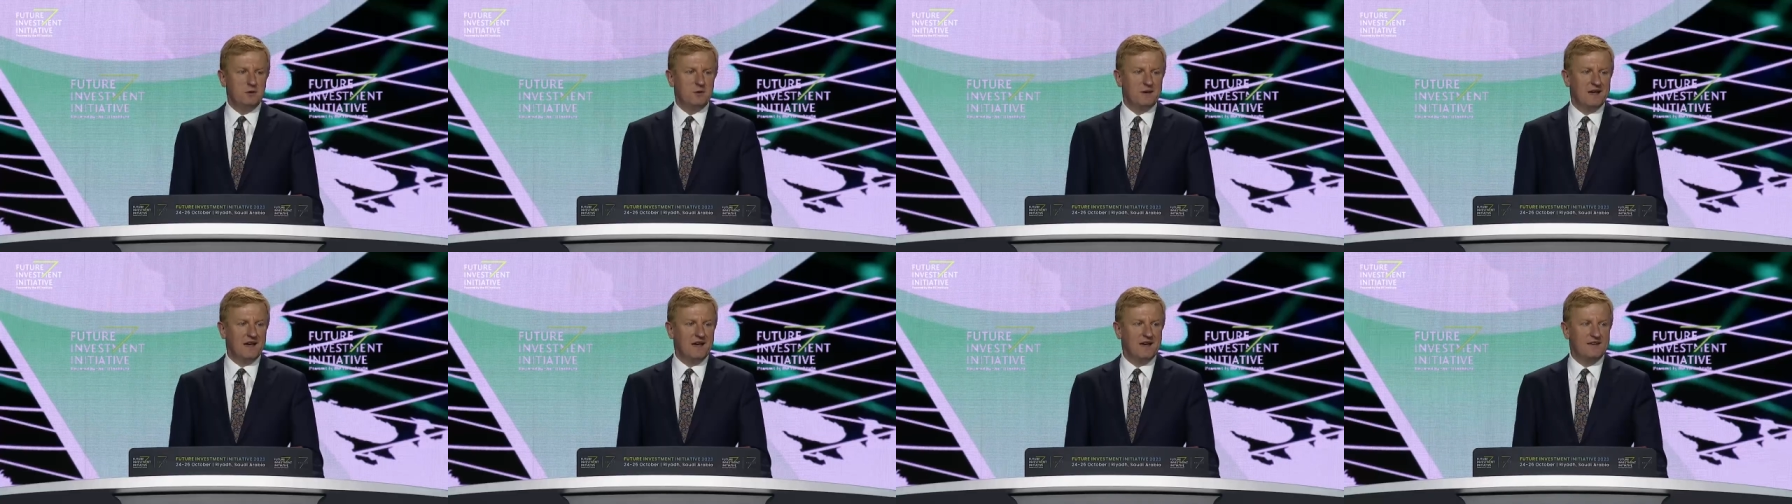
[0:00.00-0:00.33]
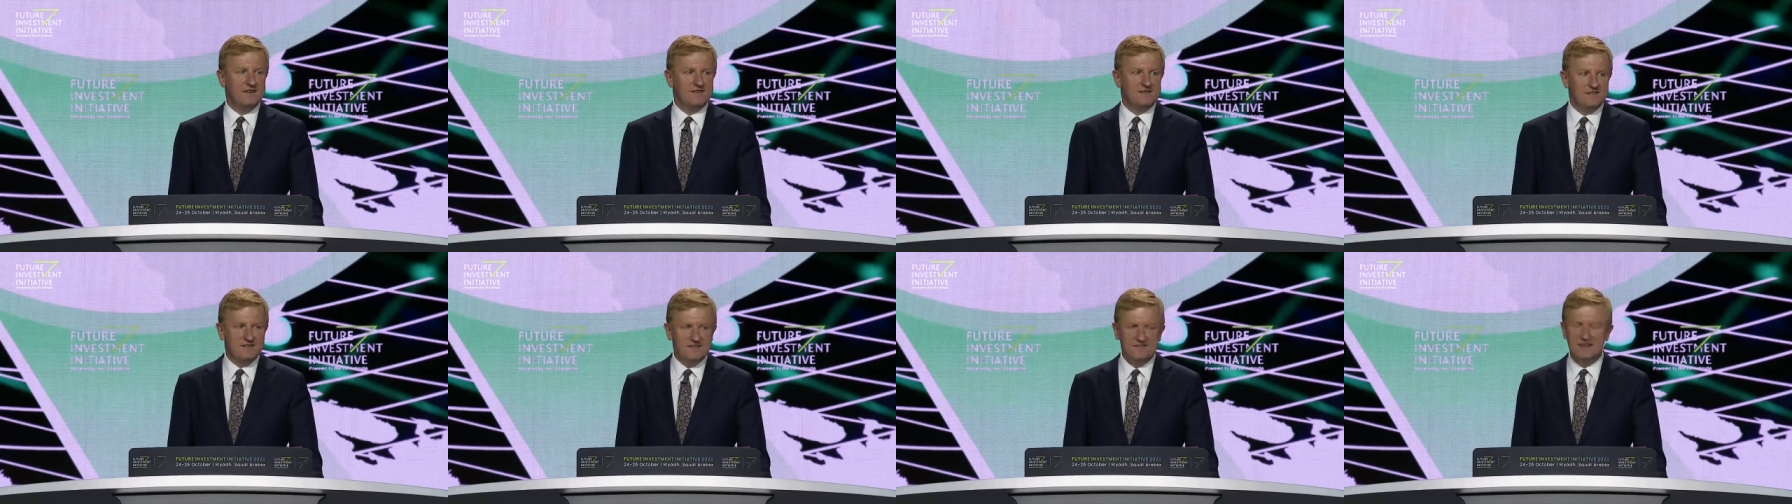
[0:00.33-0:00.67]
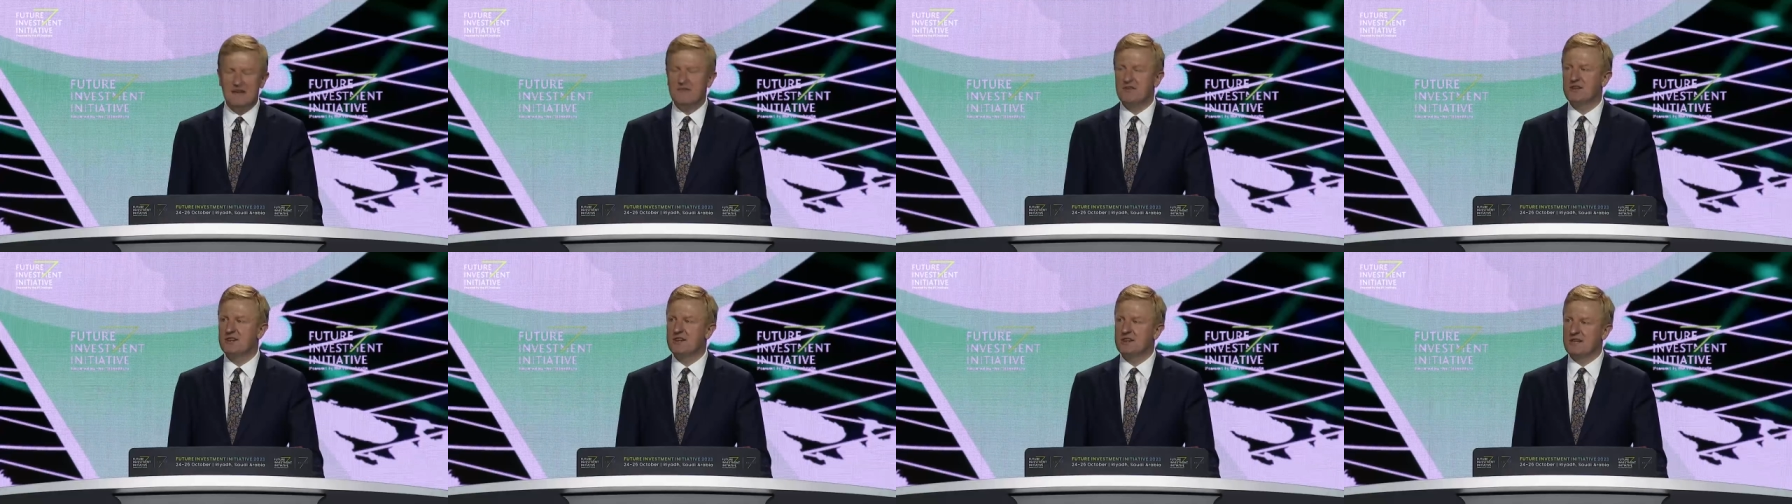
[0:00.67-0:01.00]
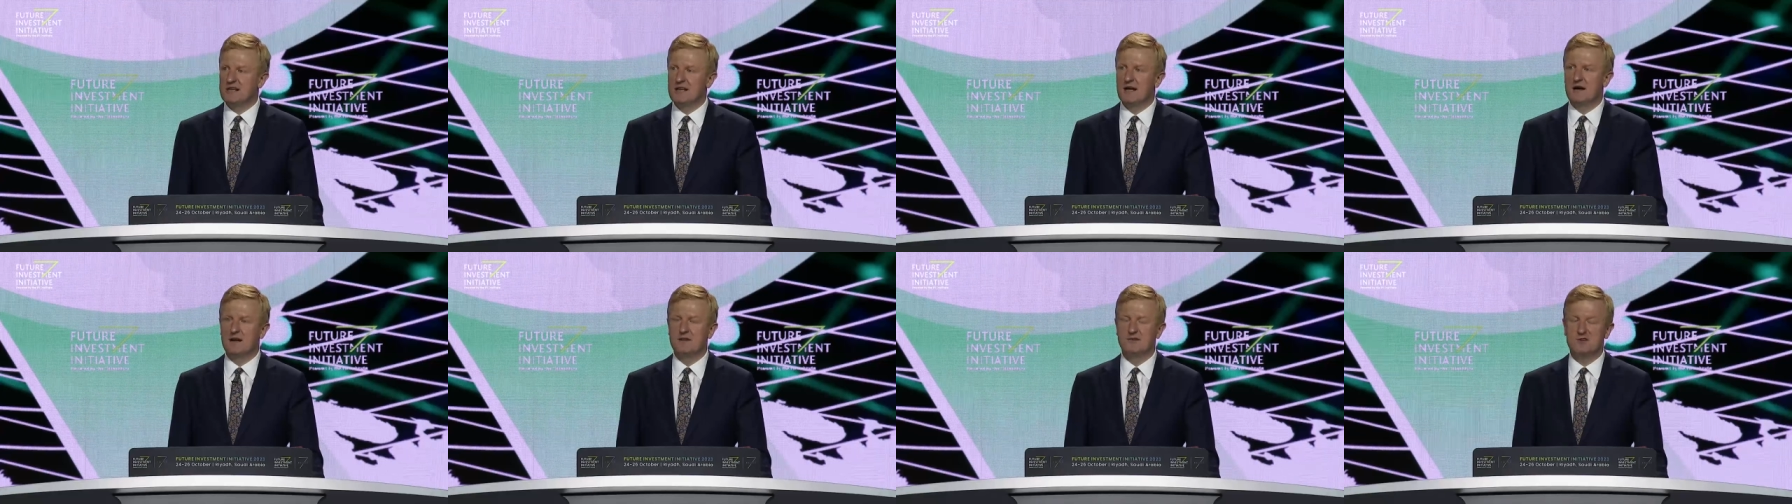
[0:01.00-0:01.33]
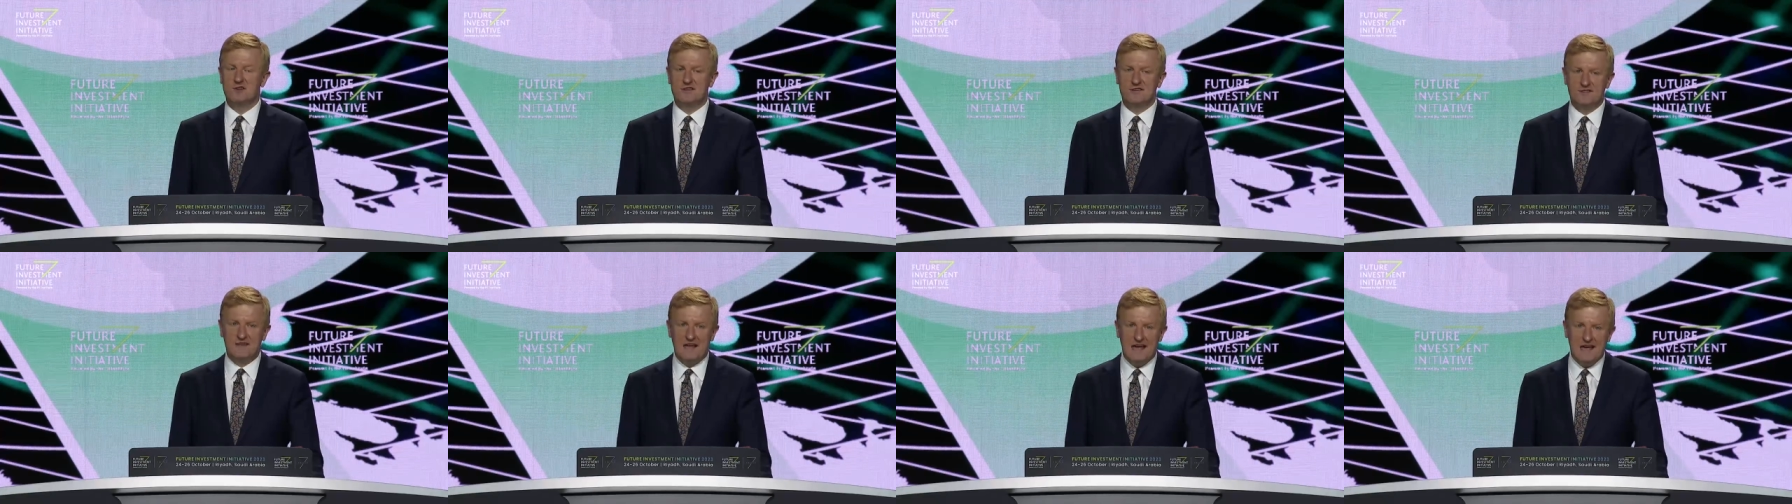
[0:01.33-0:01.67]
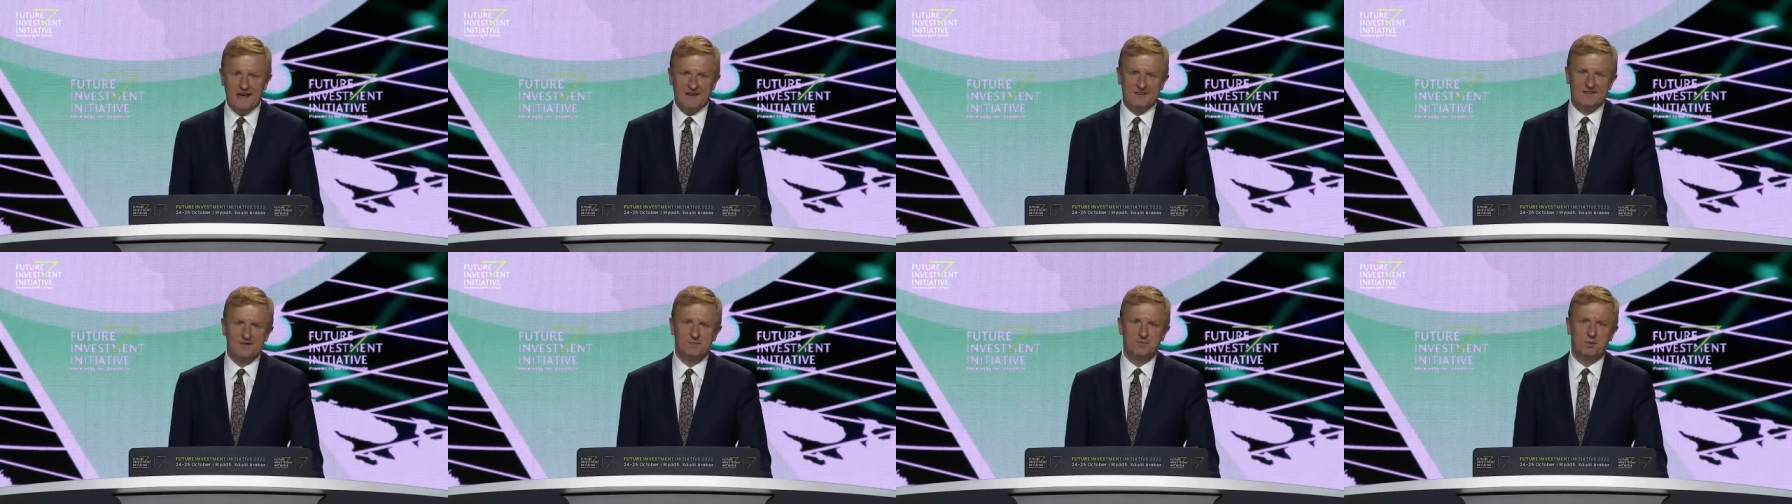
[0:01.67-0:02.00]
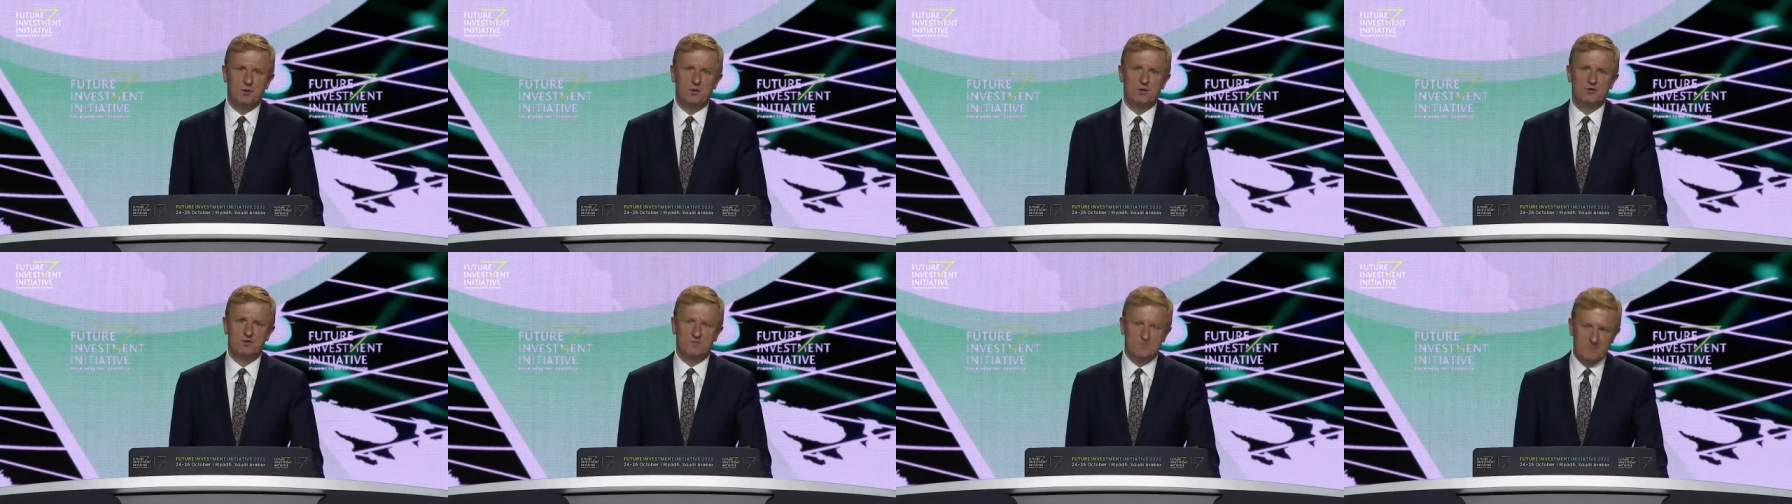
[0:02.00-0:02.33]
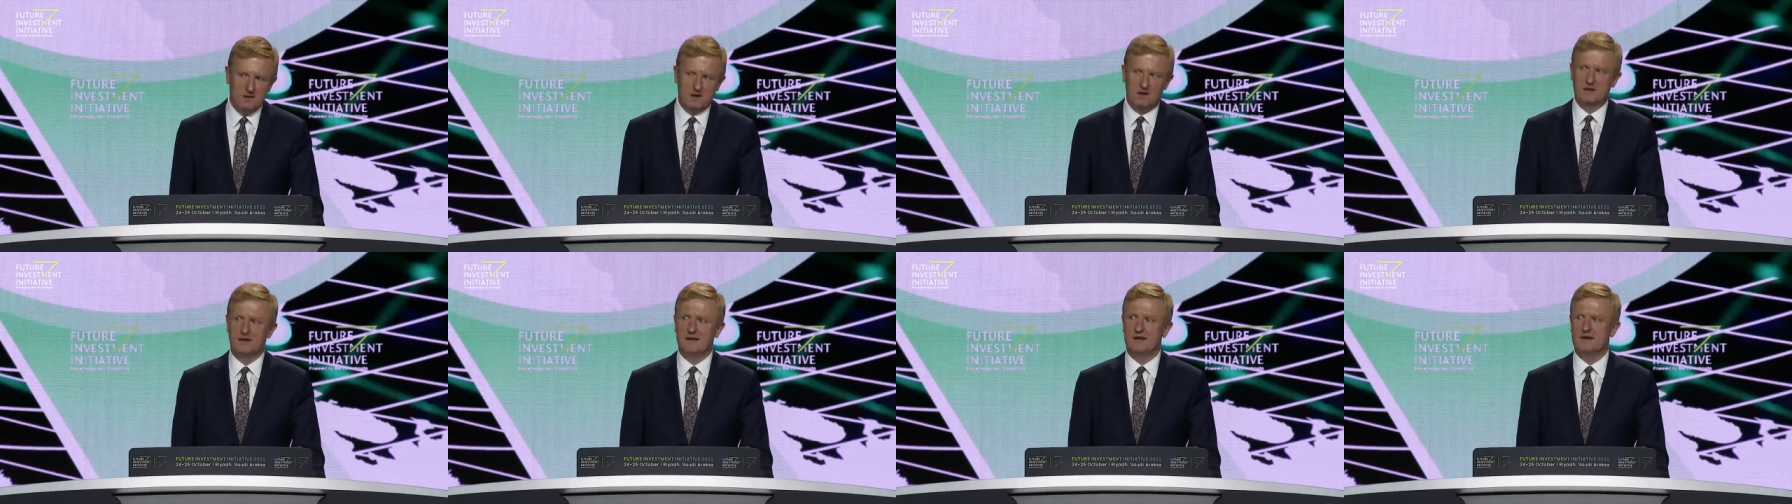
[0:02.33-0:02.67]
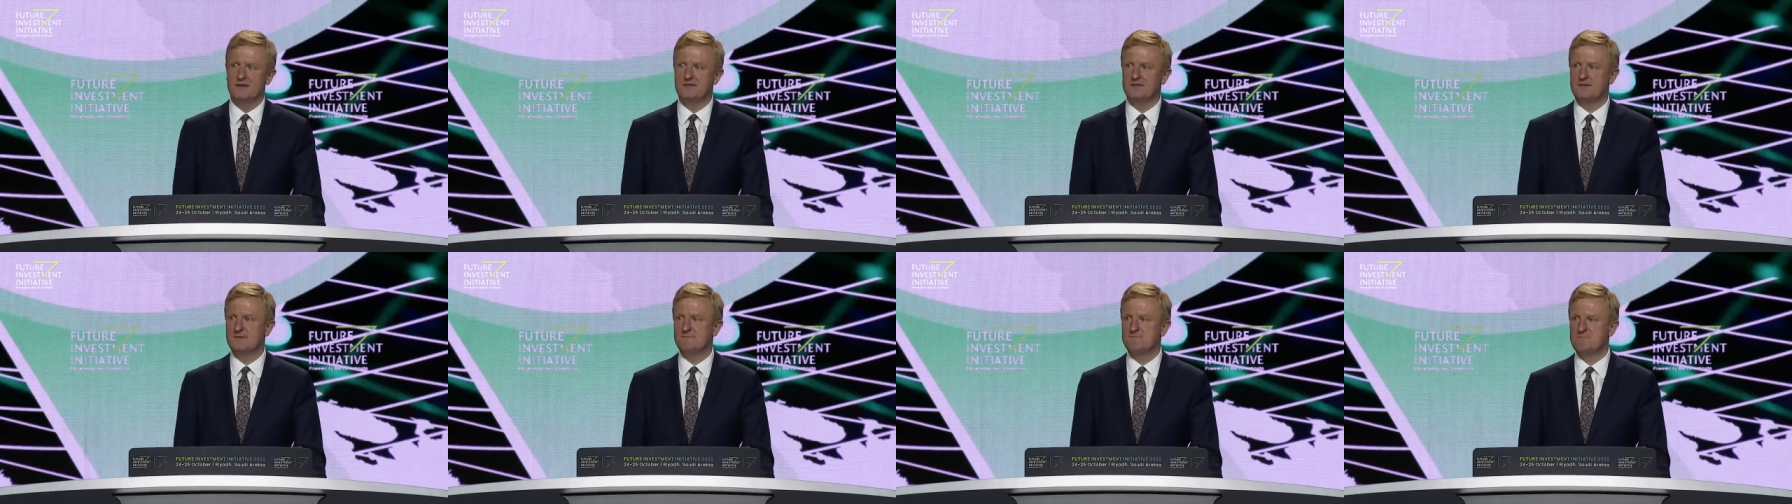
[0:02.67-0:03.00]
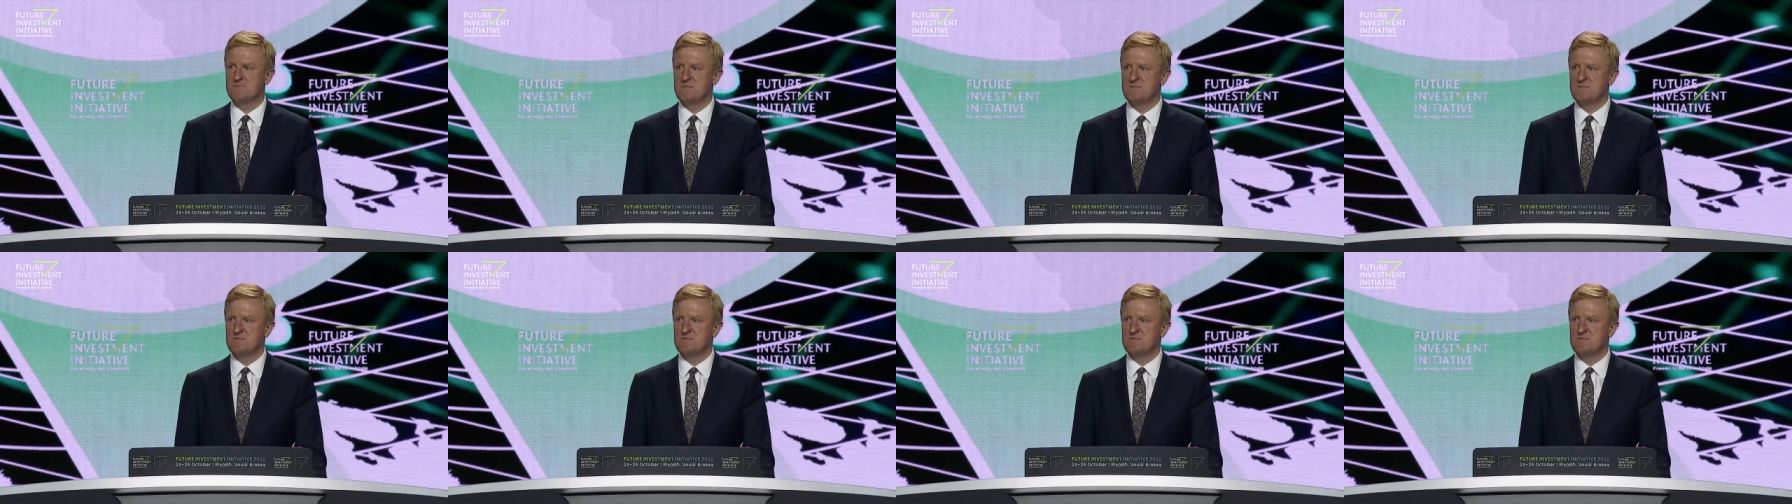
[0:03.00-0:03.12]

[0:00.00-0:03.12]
UK's seventh largest export market,